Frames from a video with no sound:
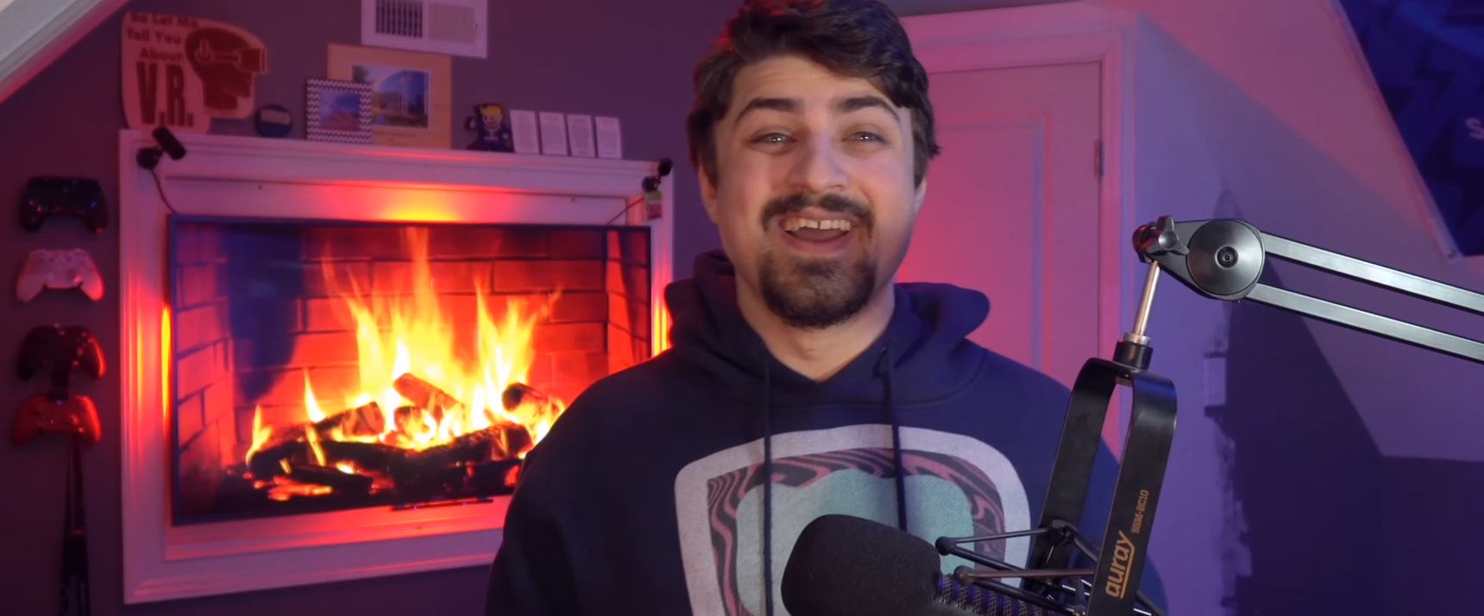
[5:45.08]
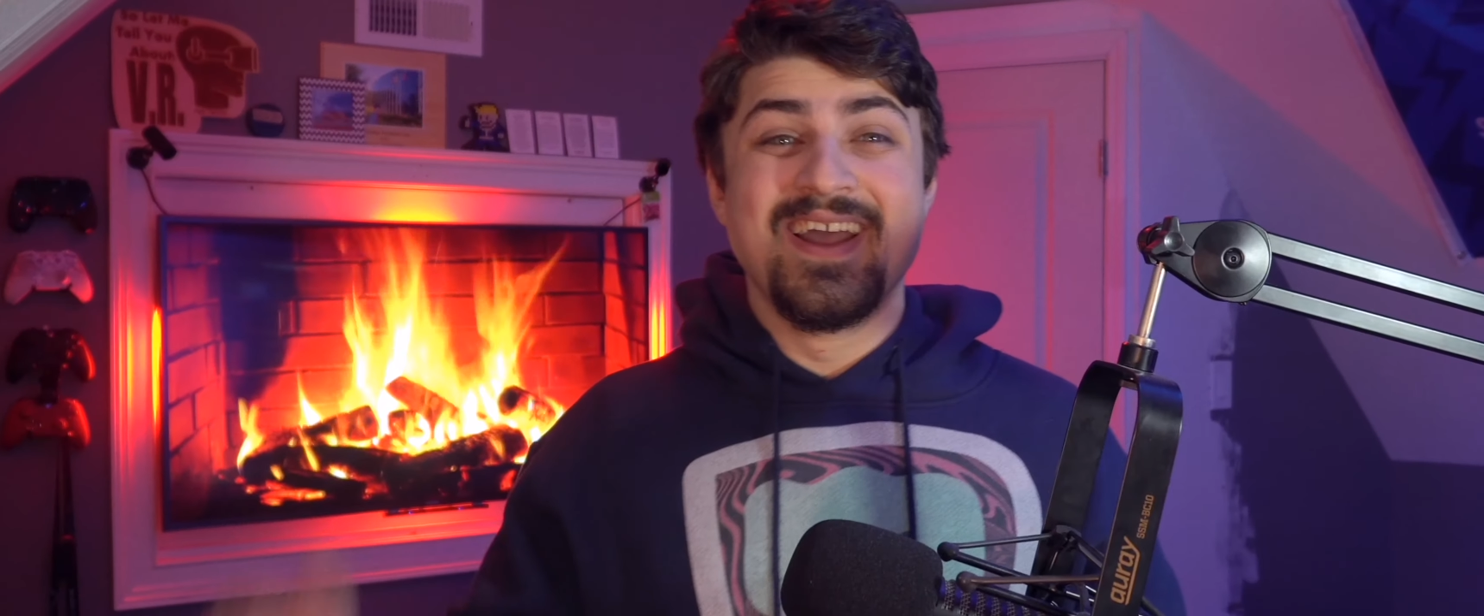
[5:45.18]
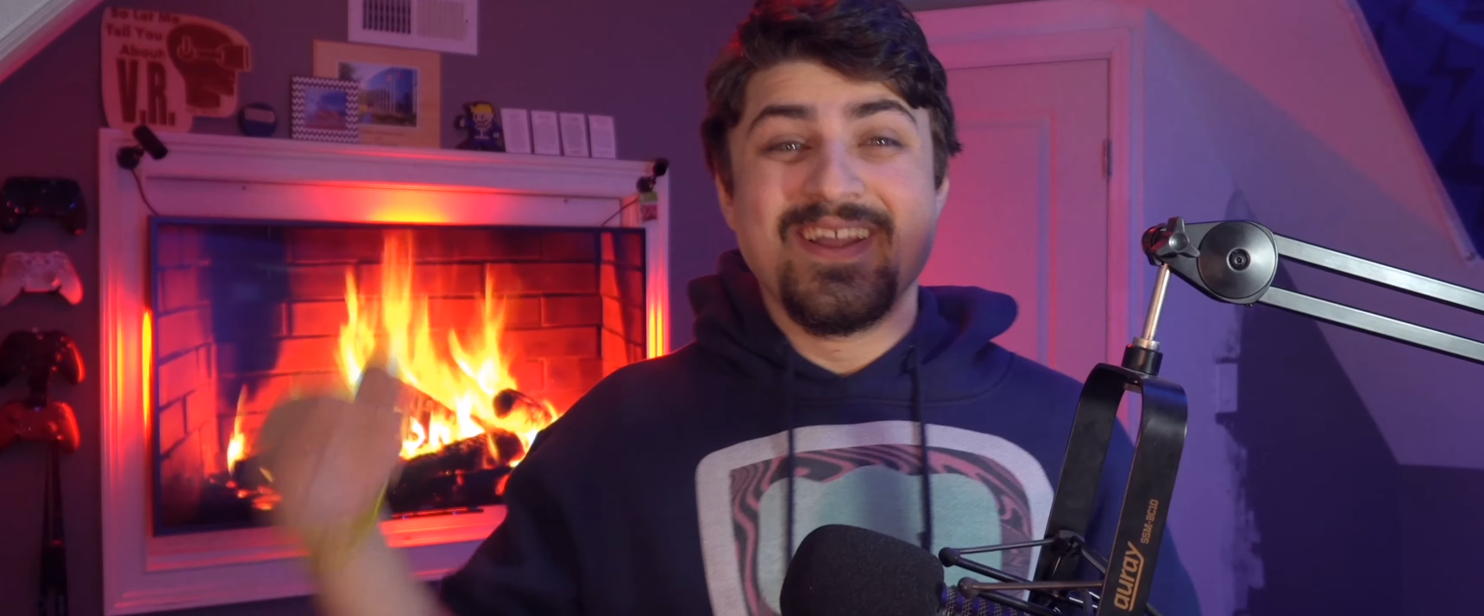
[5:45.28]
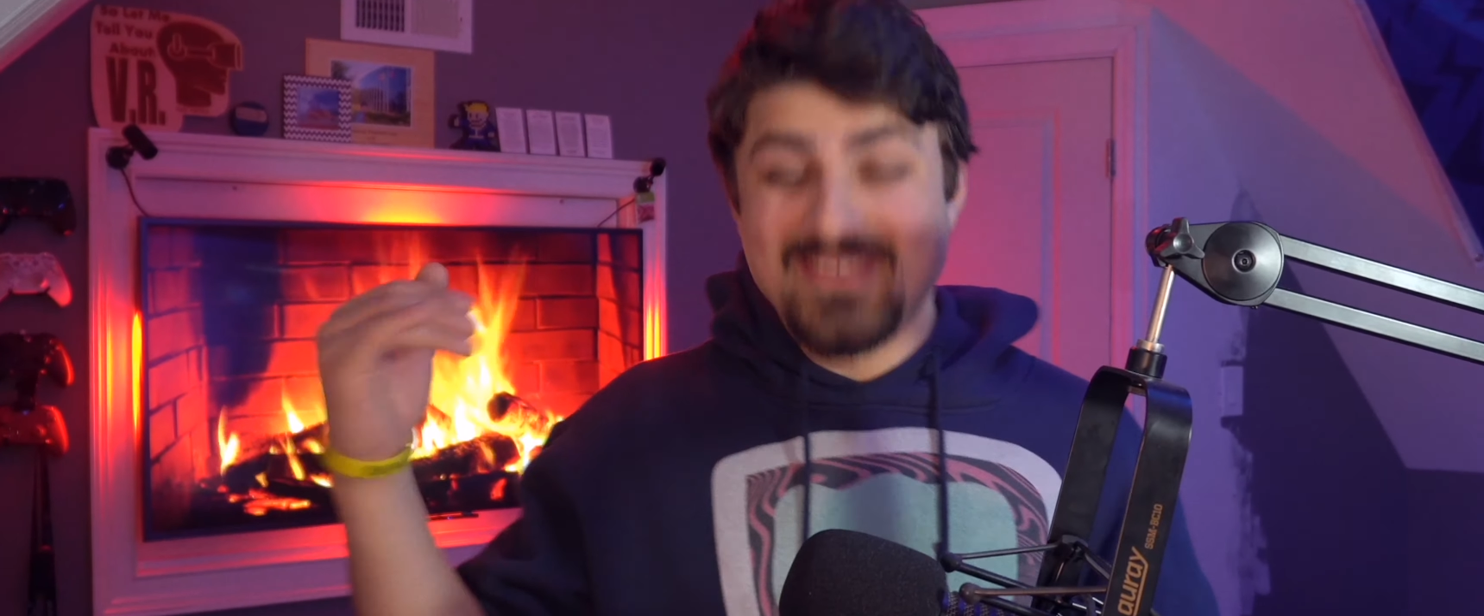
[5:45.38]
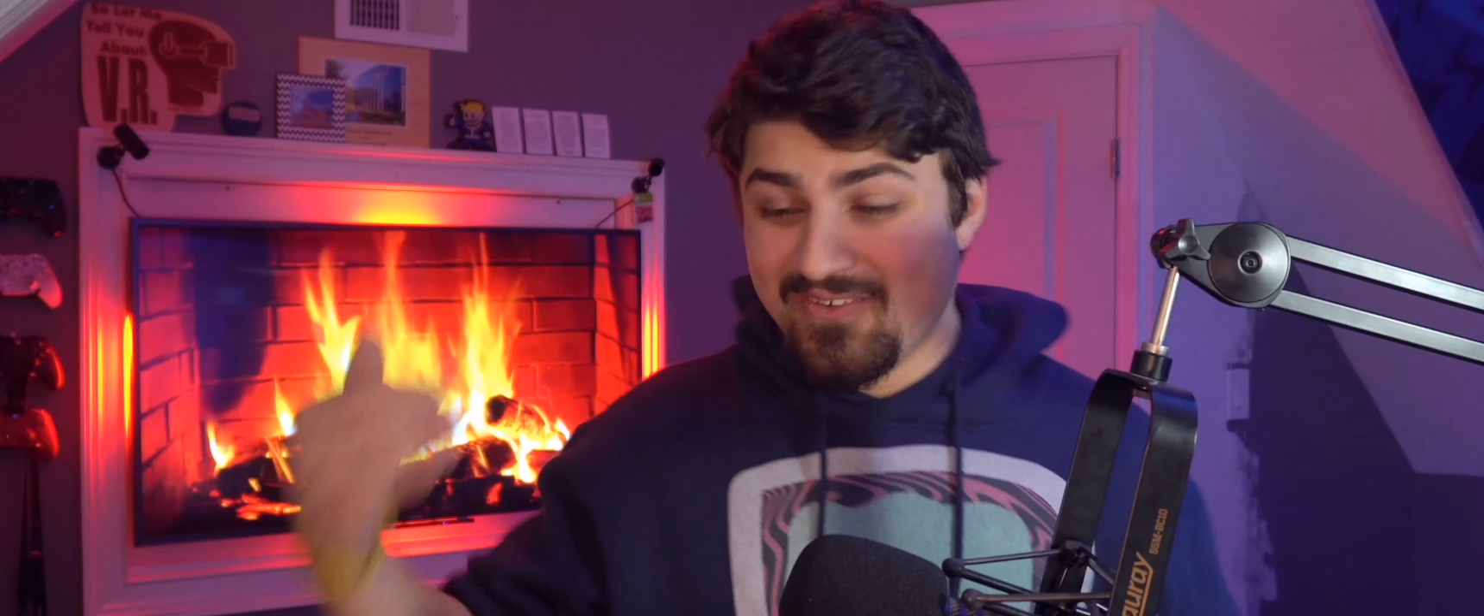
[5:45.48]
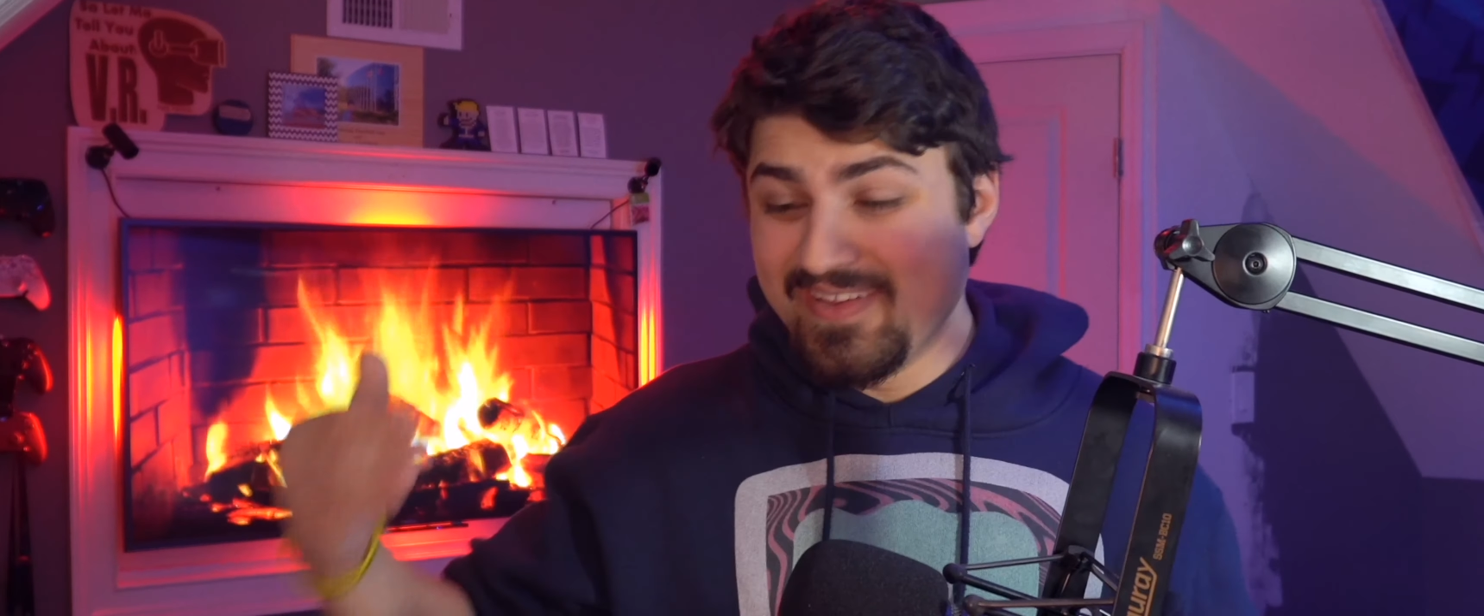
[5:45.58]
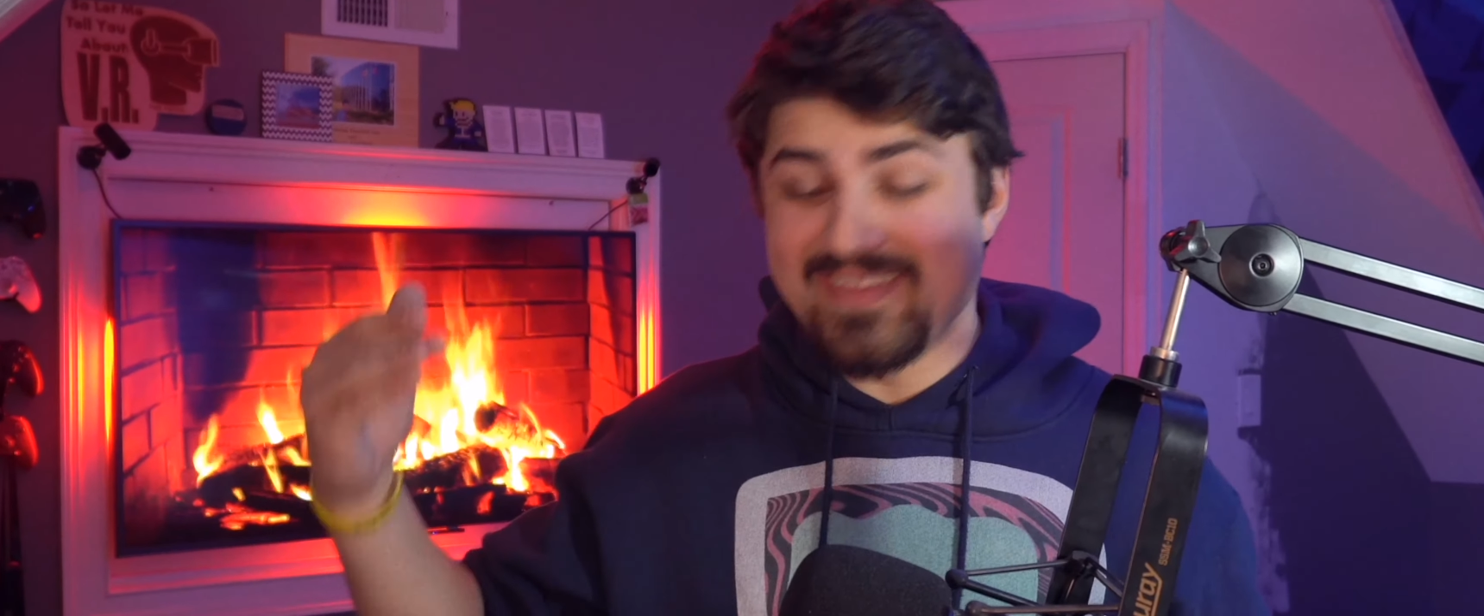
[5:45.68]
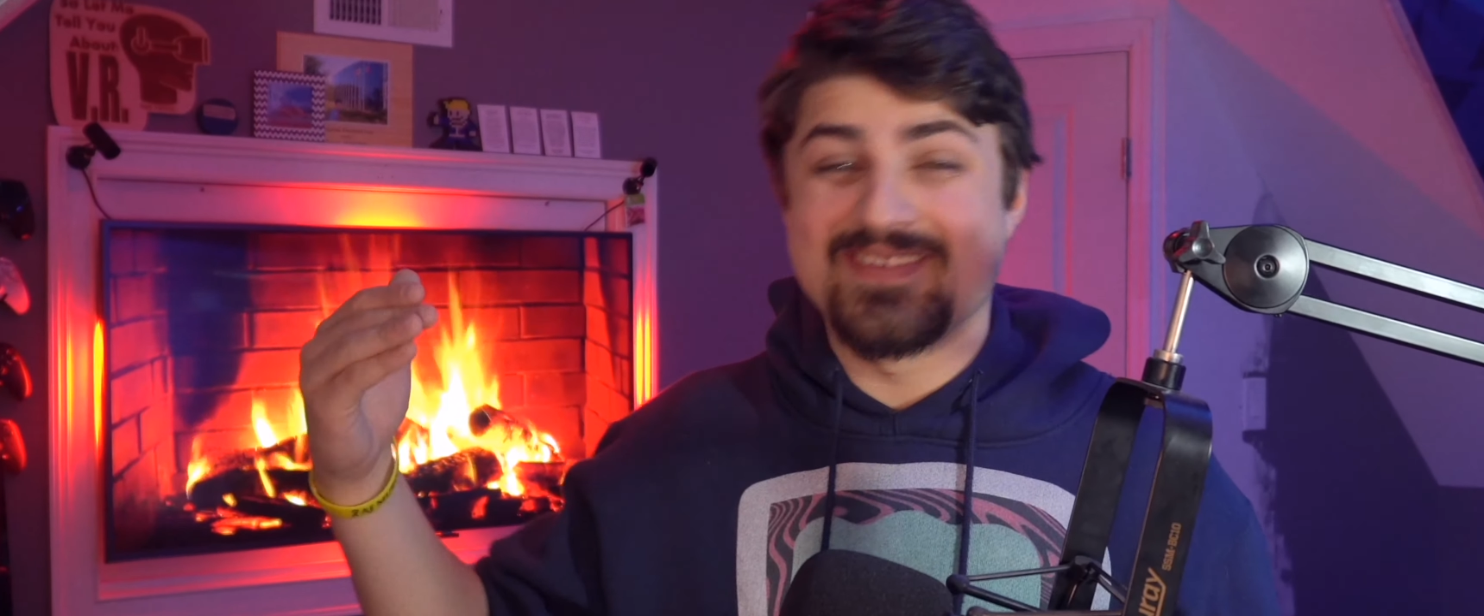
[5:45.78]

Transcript: Doing the